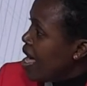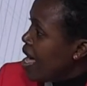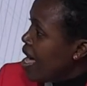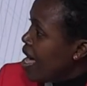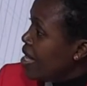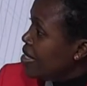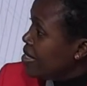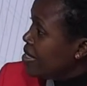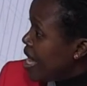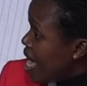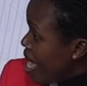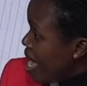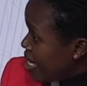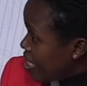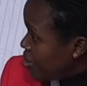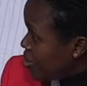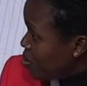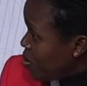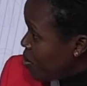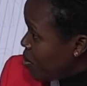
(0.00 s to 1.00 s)
and
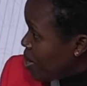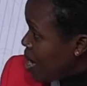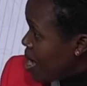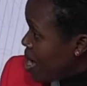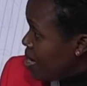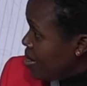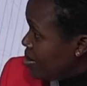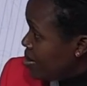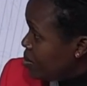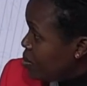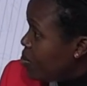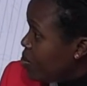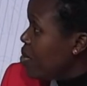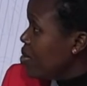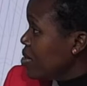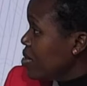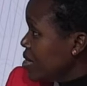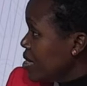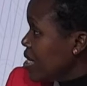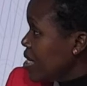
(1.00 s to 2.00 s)
diaspora,
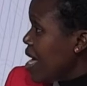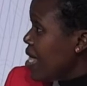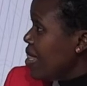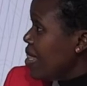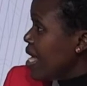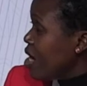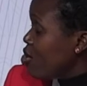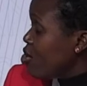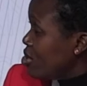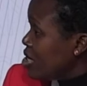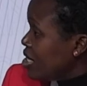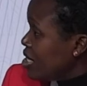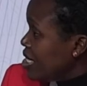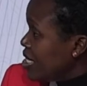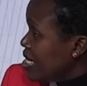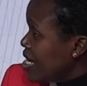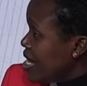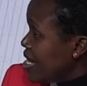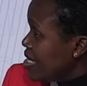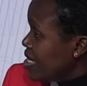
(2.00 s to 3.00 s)
both at the
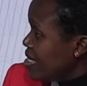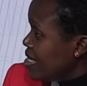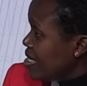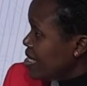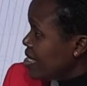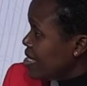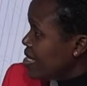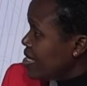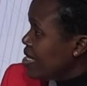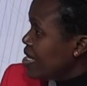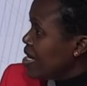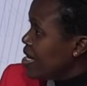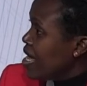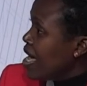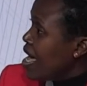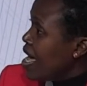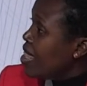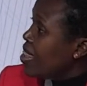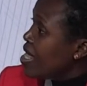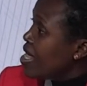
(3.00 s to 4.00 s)
continent
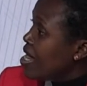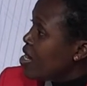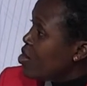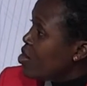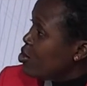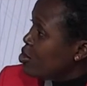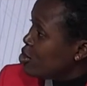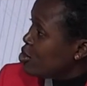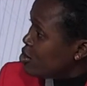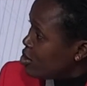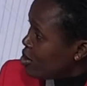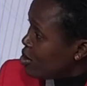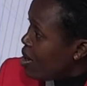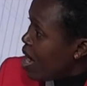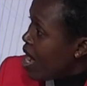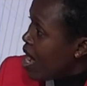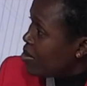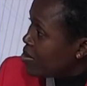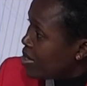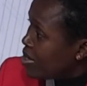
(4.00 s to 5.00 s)
and then also
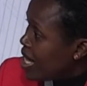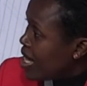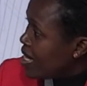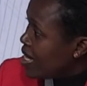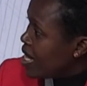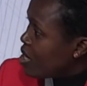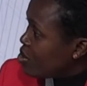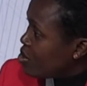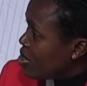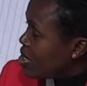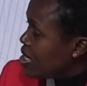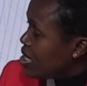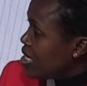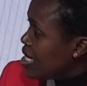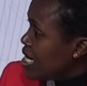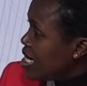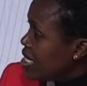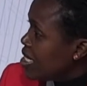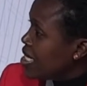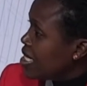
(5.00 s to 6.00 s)
outside the
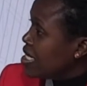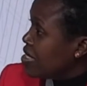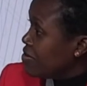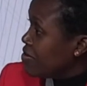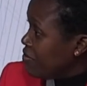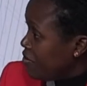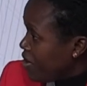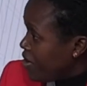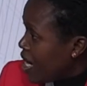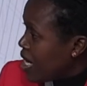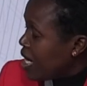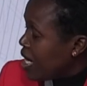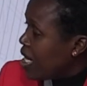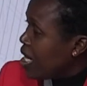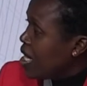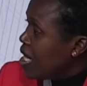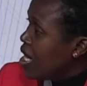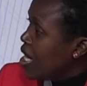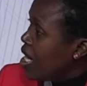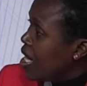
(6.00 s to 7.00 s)
continent, is
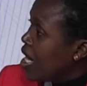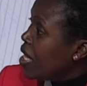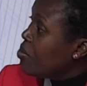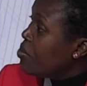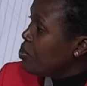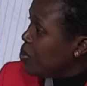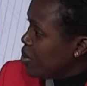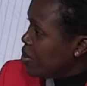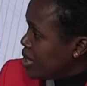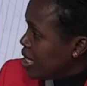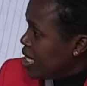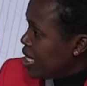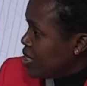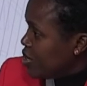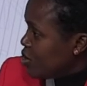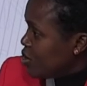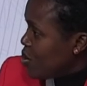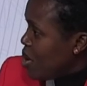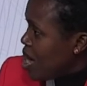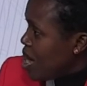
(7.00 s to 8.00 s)
very
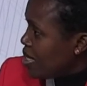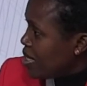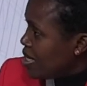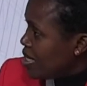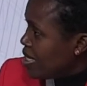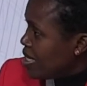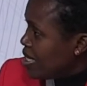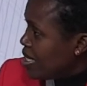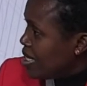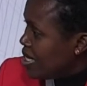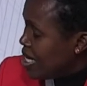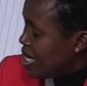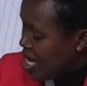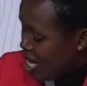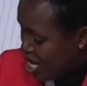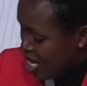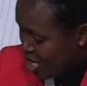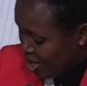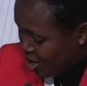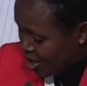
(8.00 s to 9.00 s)
important to us.
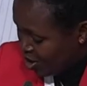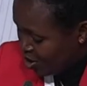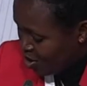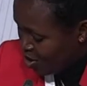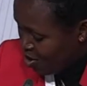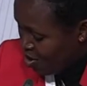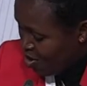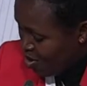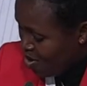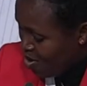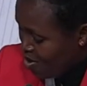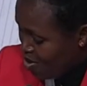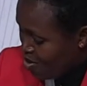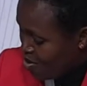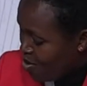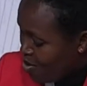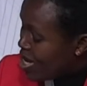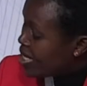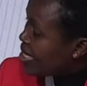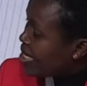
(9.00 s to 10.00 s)
So
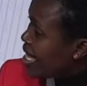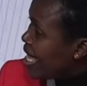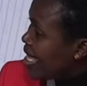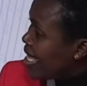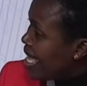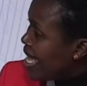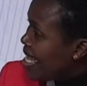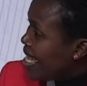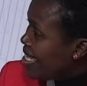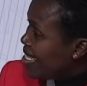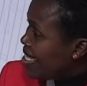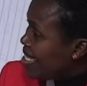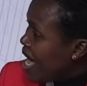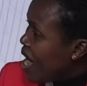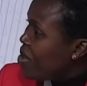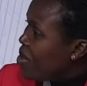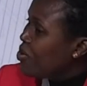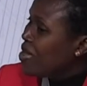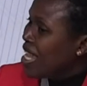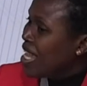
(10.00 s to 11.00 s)
once again,
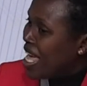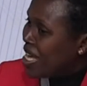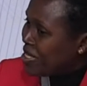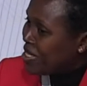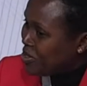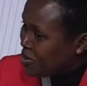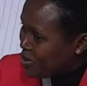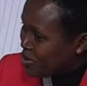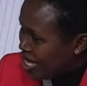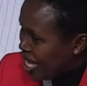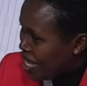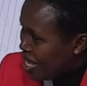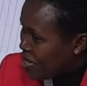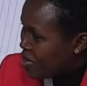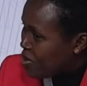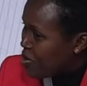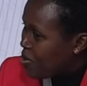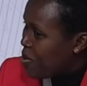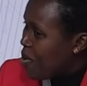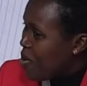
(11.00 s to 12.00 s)
I would like to
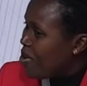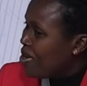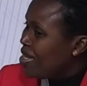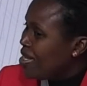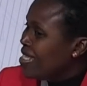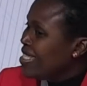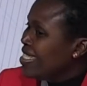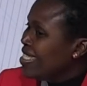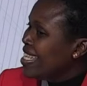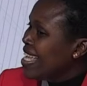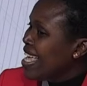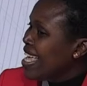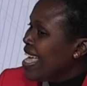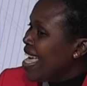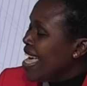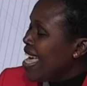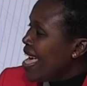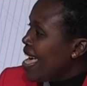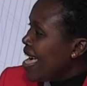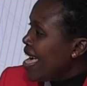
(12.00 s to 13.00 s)
thank you all,
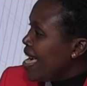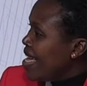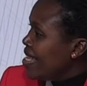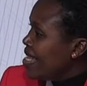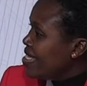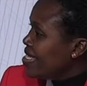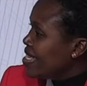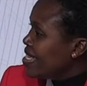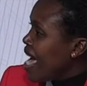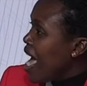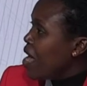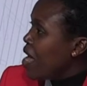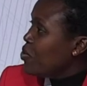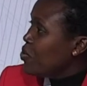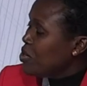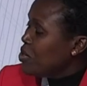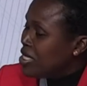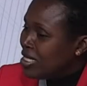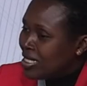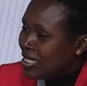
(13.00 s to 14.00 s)
and I
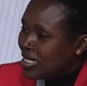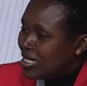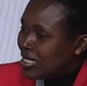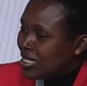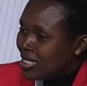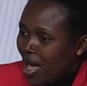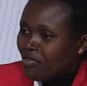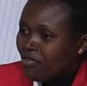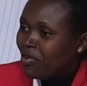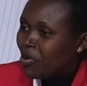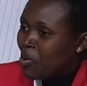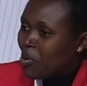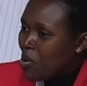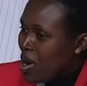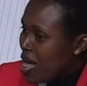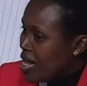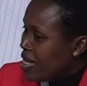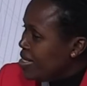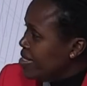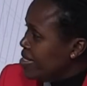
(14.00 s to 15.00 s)
wish
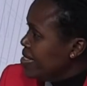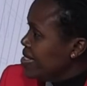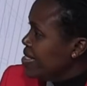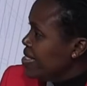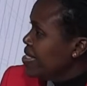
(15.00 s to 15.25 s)
everyone